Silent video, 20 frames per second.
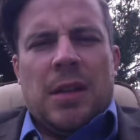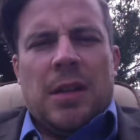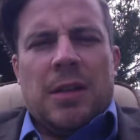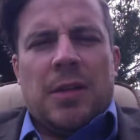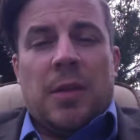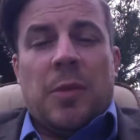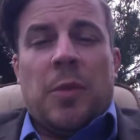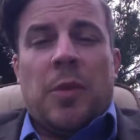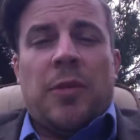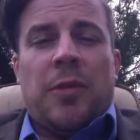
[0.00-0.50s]

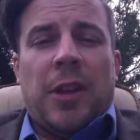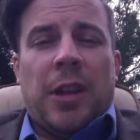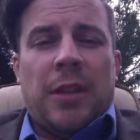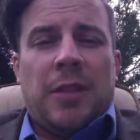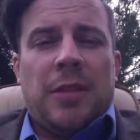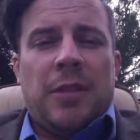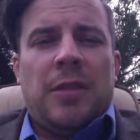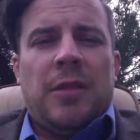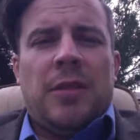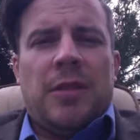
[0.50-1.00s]
some
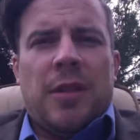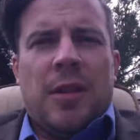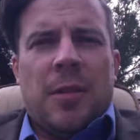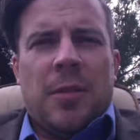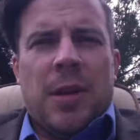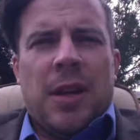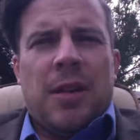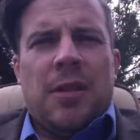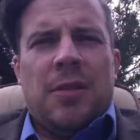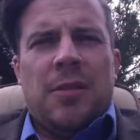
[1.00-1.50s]
reflections
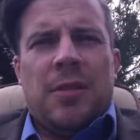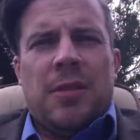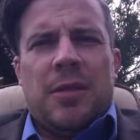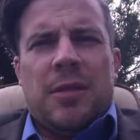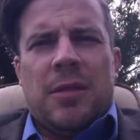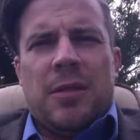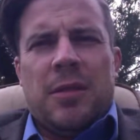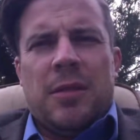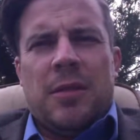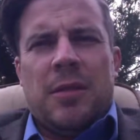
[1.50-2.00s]
about
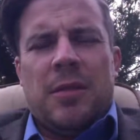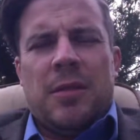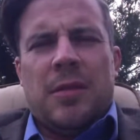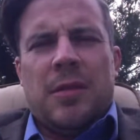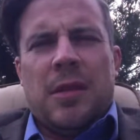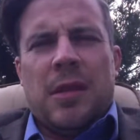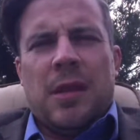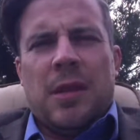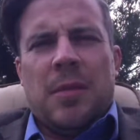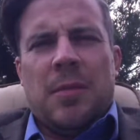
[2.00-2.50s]

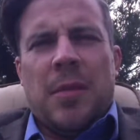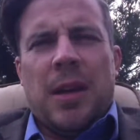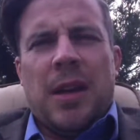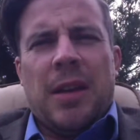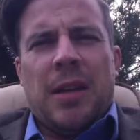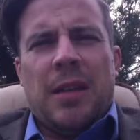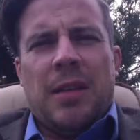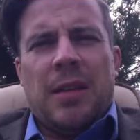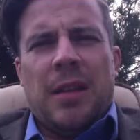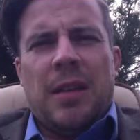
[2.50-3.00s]
my
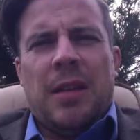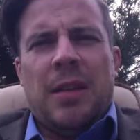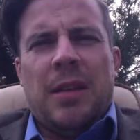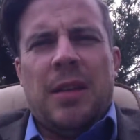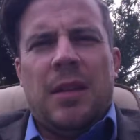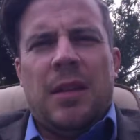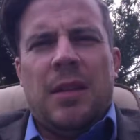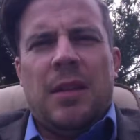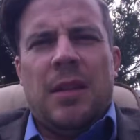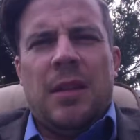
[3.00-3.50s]

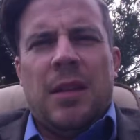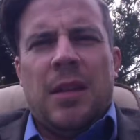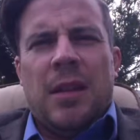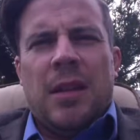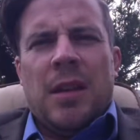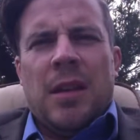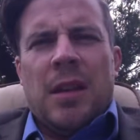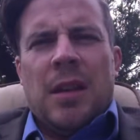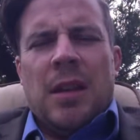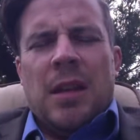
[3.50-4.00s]
identity
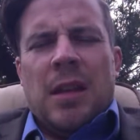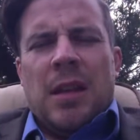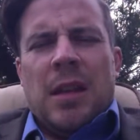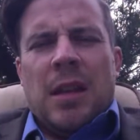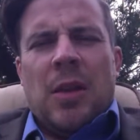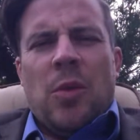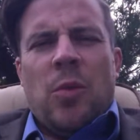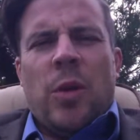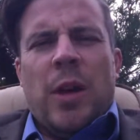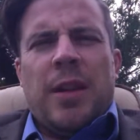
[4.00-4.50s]

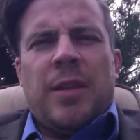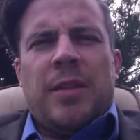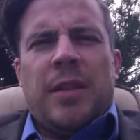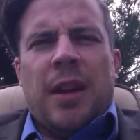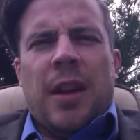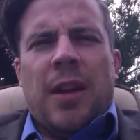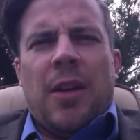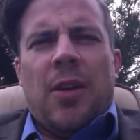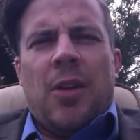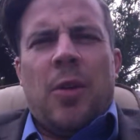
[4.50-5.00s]
in ways that
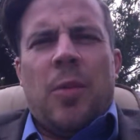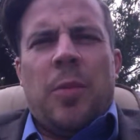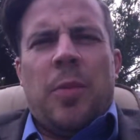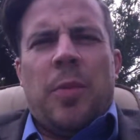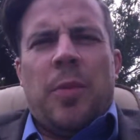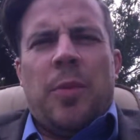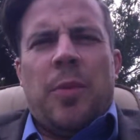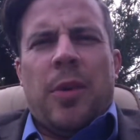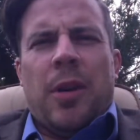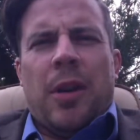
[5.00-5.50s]
I
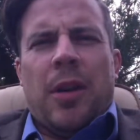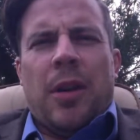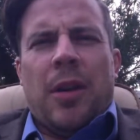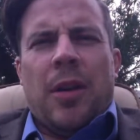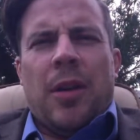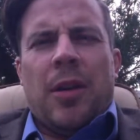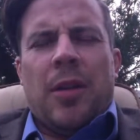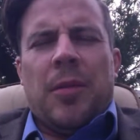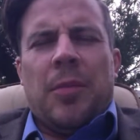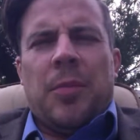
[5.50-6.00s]
hope
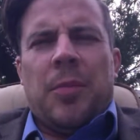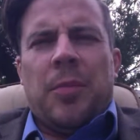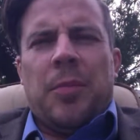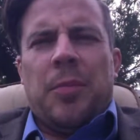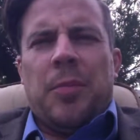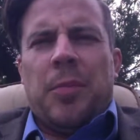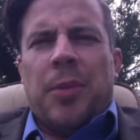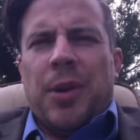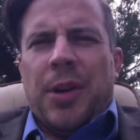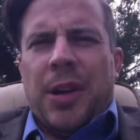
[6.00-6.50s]
are
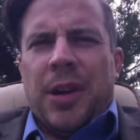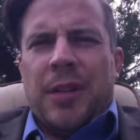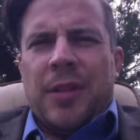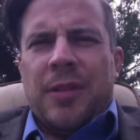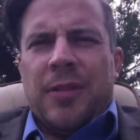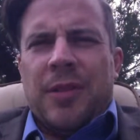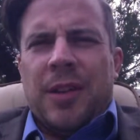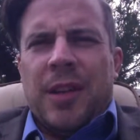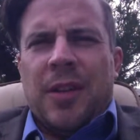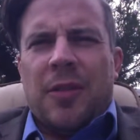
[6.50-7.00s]

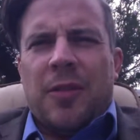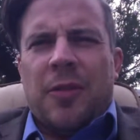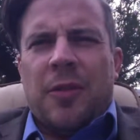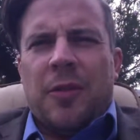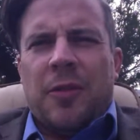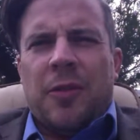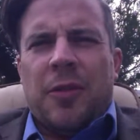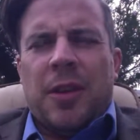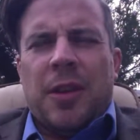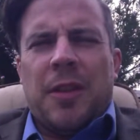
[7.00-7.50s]
productive and helpful
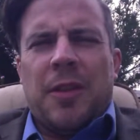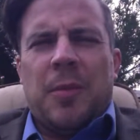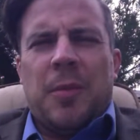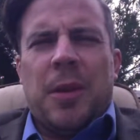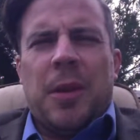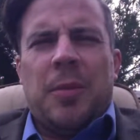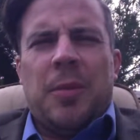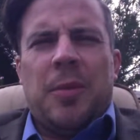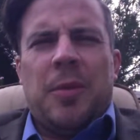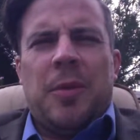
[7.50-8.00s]
for other
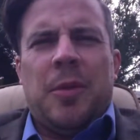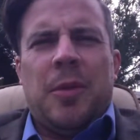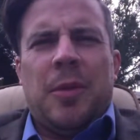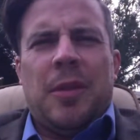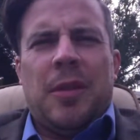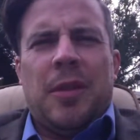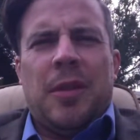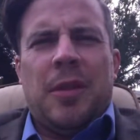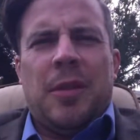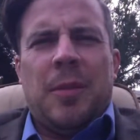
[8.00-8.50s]
people who
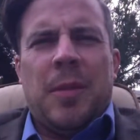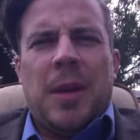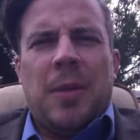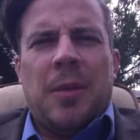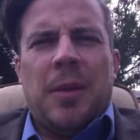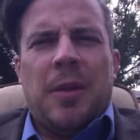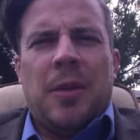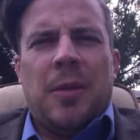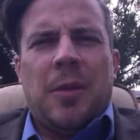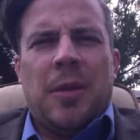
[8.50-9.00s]
are
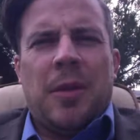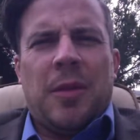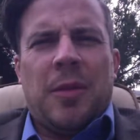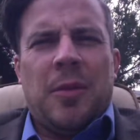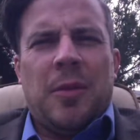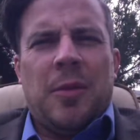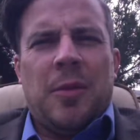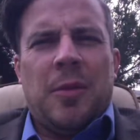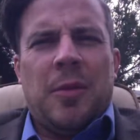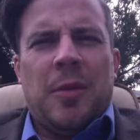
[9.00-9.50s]
maybe going
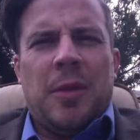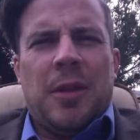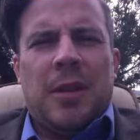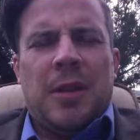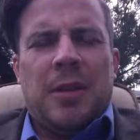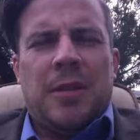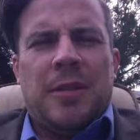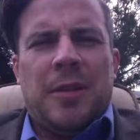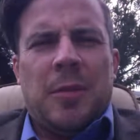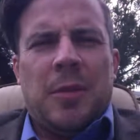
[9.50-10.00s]
through
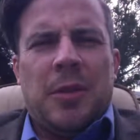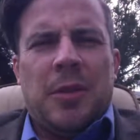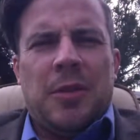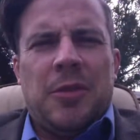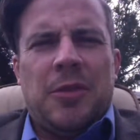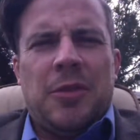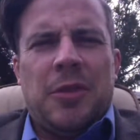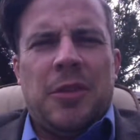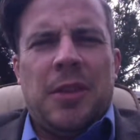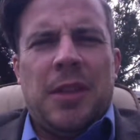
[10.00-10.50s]
a similar
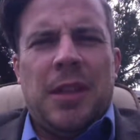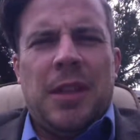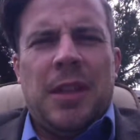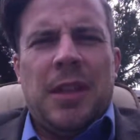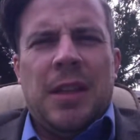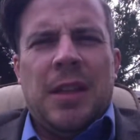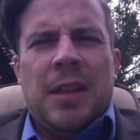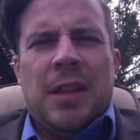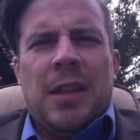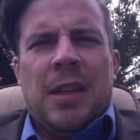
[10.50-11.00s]
journey.
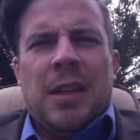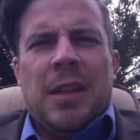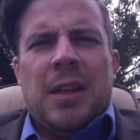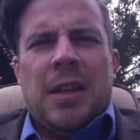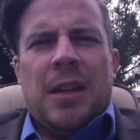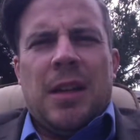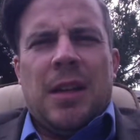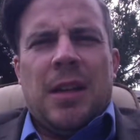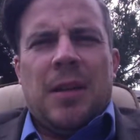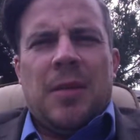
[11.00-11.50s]

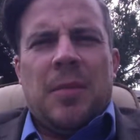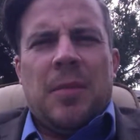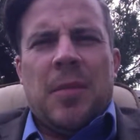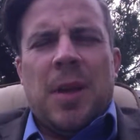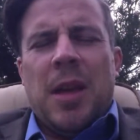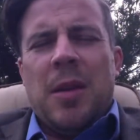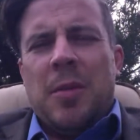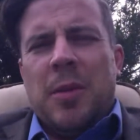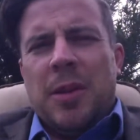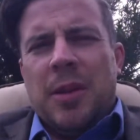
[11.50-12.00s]

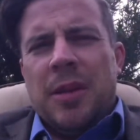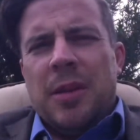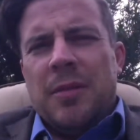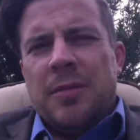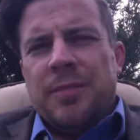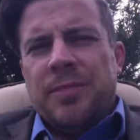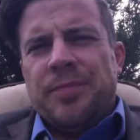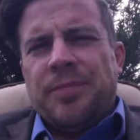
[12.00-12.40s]
Maybe